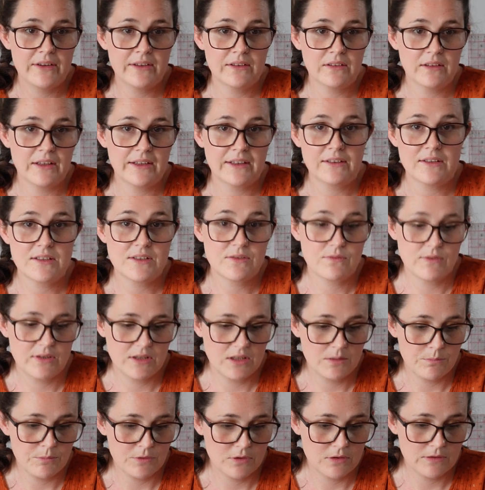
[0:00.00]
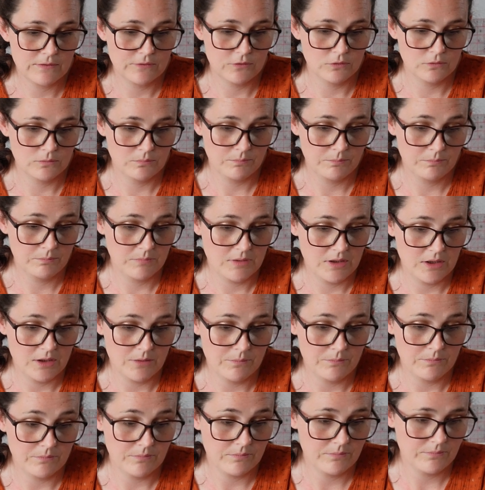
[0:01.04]
like this really beautiful
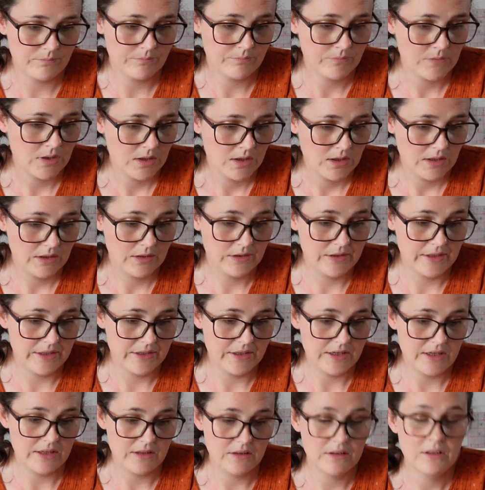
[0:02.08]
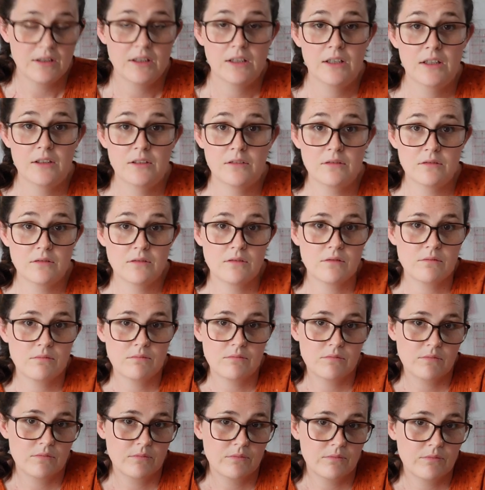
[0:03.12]
linen
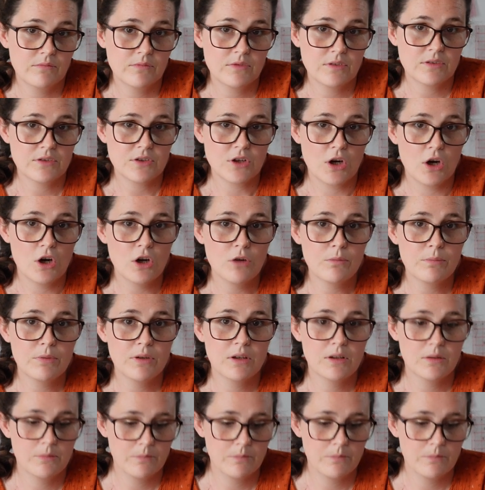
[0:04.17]
top.